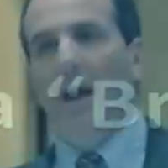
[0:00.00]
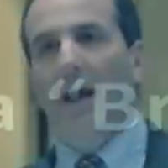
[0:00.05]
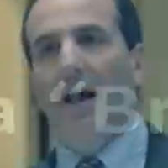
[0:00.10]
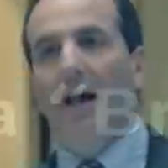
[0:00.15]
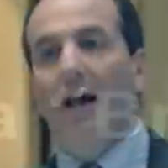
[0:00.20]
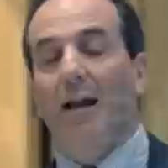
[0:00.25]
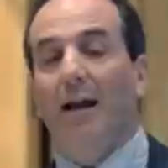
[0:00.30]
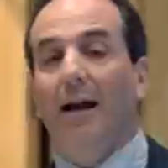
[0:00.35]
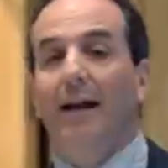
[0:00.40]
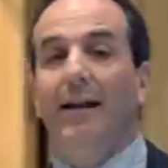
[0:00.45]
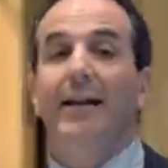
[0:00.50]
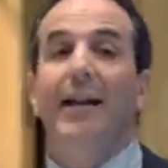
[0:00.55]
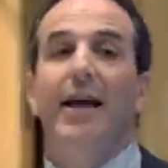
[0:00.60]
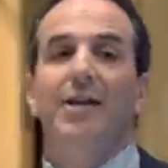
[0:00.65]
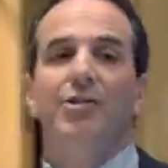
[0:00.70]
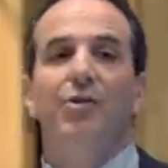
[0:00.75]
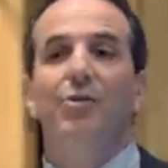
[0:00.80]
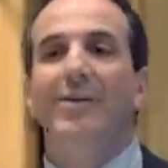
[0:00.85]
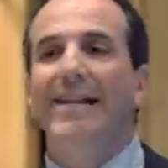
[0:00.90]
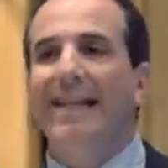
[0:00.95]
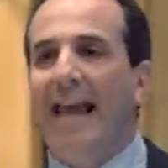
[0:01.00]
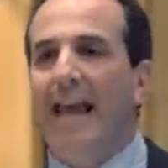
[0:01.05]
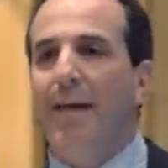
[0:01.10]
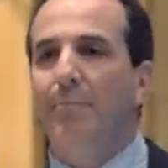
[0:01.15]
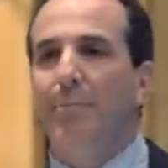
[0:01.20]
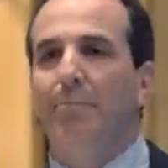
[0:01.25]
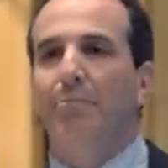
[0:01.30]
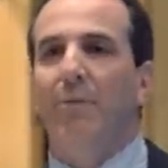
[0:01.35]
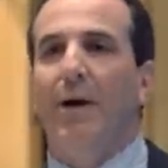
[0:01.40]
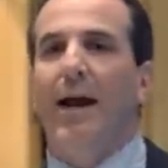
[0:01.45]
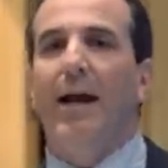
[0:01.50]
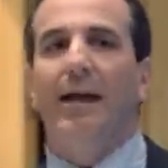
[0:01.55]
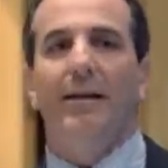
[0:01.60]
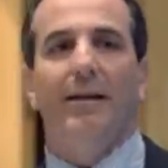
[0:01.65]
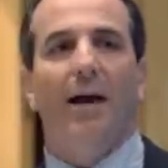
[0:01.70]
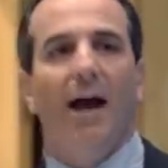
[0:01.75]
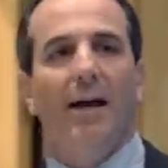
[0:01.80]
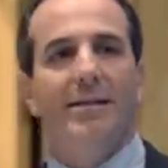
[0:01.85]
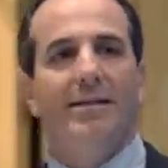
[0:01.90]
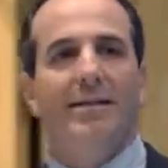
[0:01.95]
I didn't ask you name a brand.
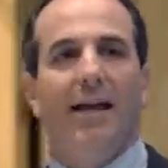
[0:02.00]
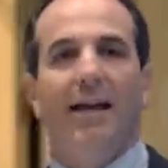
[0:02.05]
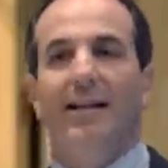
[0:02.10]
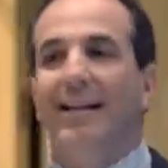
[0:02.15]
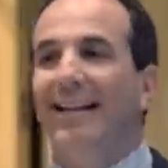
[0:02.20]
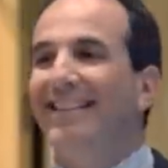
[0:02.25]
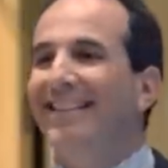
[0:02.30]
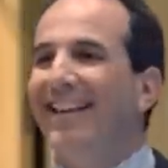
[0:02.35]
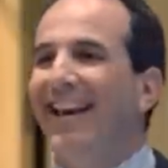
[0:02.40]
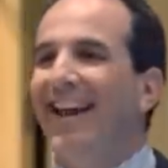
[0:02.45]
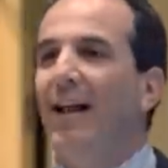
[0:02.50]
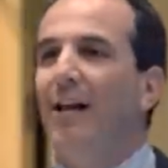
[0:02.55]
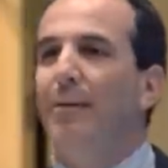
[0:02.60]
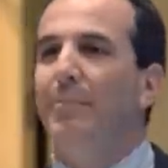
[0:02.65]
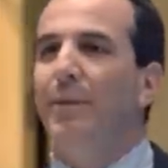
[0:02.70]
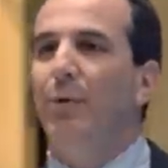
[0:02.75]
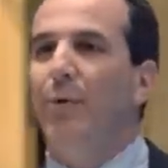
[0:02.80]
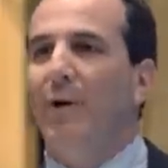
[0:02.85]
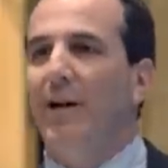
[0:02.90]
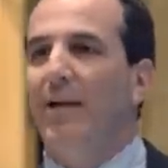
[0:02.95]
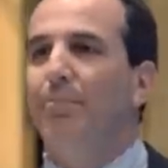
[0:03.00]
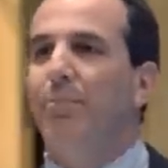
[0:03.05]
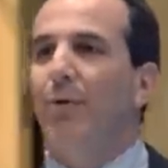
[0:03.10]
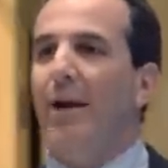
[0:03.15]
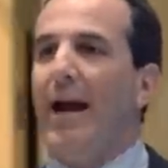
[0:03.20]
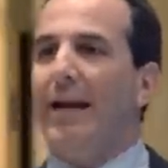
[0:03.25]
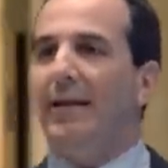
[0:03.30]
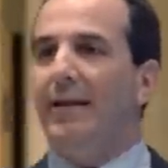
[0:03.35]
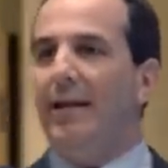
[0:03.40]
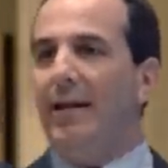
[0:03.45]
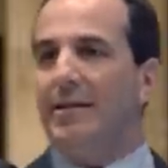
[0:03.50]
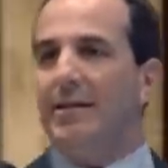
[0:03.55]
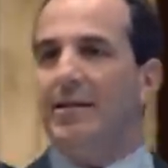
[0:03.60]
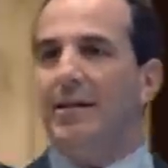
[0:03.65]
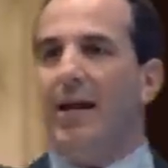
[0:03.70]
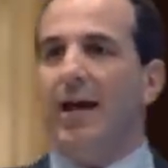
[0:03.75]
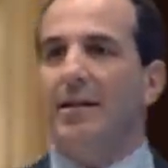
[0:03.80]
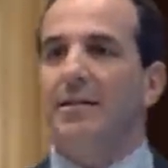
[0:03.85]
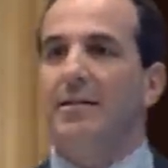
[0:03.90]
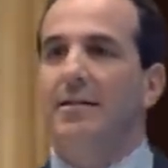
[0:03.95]
I said, tell me what a brand is.
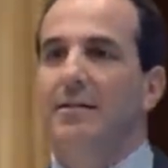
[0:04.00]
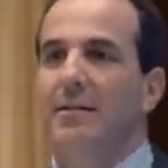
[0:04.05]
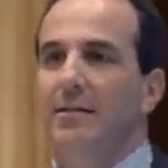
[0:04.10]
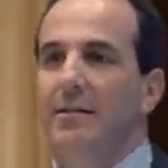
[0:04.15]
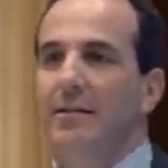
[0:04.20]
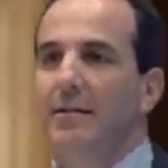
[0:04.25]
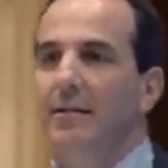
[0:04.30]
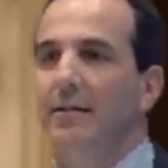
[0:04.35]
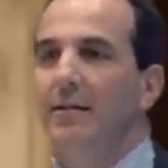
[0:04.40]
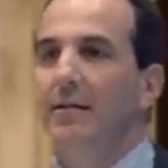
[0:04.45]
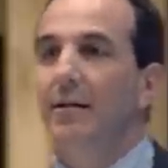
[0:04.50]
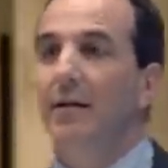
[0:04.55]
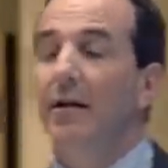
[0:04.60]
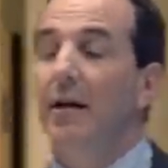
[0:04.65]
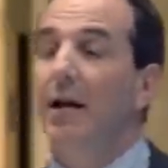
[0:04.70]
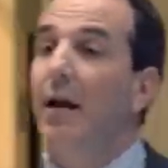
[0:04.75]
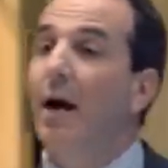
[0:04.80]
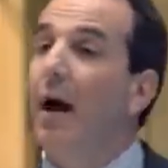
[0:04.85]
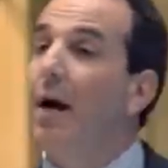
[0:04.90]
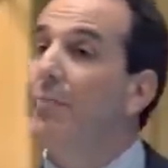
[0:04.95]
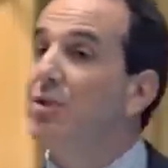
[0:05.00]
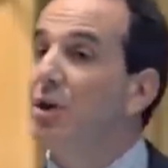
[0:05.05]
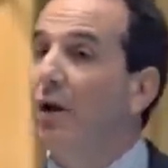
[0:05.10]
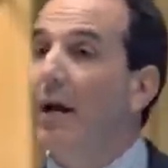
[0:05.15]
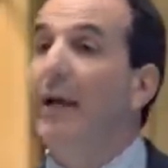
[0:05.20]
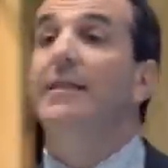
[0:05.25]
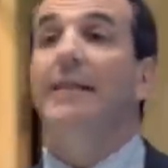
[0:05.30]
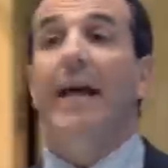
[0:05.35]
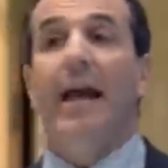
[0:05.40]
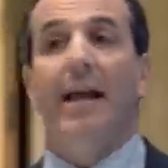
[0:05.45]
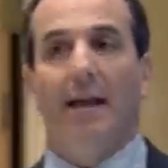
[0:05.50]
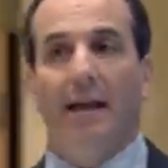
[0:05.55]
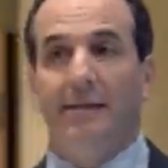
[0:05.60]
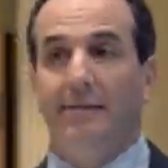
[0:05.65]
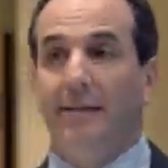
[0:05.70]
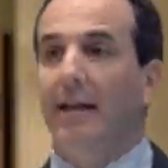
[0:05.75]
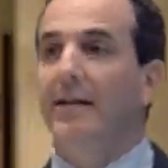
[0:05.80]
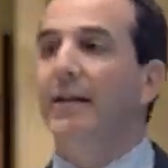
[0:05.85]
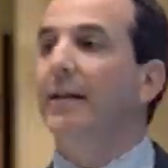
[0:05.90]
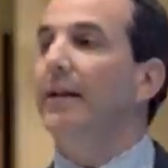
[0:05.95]
Yes. I'm sorry, it's an
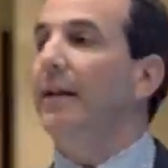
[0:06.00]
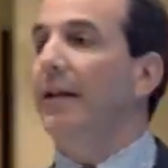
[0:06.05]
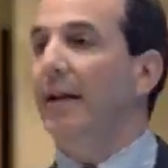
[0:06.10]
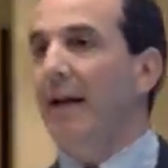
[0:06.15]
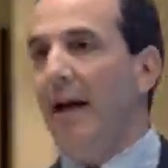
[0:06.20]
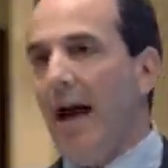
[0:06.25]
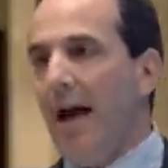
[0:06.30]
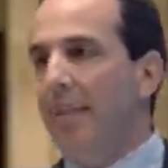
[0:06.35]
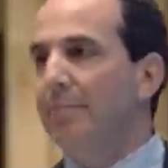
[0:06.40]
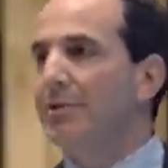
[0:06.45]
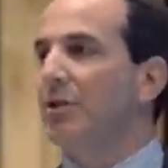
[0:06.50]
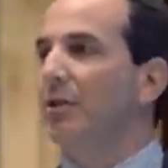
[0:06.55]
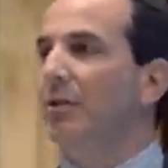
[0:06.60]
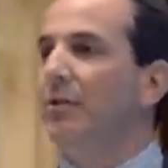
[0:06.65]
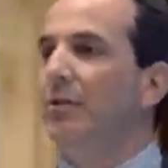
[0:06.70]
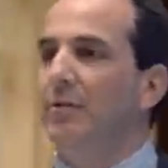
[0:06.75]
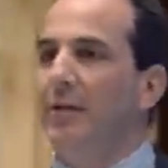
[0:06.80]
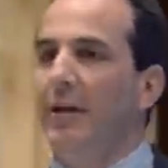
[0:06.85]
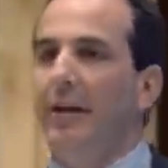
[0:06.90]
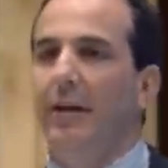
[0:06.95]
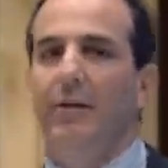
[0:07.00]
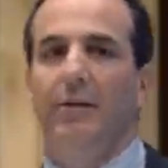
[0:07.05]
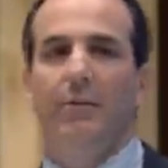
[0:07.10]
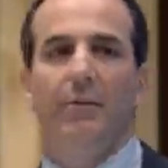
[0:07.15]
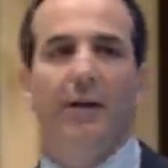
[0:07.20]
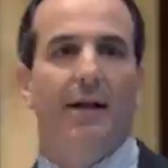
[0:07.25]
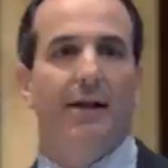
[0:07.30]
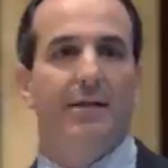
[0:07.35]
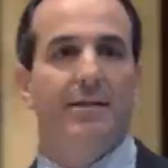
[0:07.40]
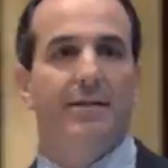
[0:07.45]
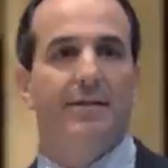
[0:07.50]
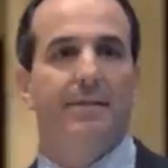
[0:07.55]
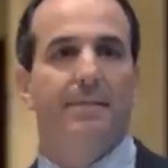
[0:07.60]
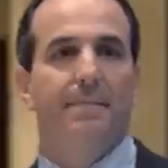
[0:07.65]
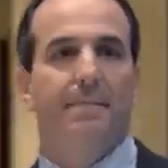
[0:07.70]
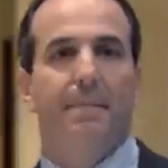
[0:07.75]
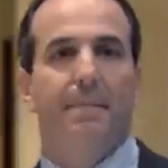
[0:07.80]
identity. Absolutely. What else?